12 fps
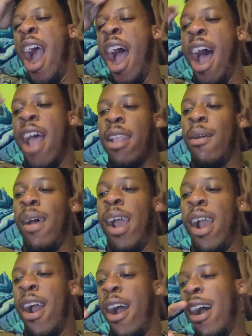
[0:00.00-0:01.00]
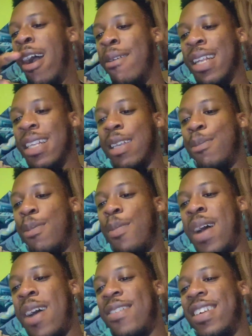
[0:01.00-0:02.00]
That's what I want to say. Put
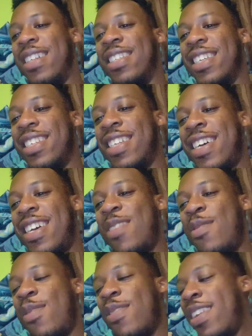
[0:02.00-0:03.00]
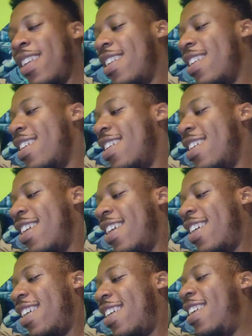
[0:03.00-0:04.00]
Bob on this list. That'd be funny.
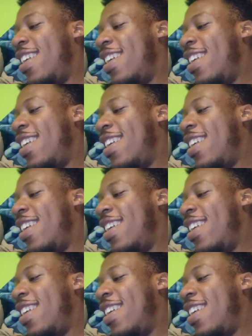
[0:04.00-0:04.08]
Uh,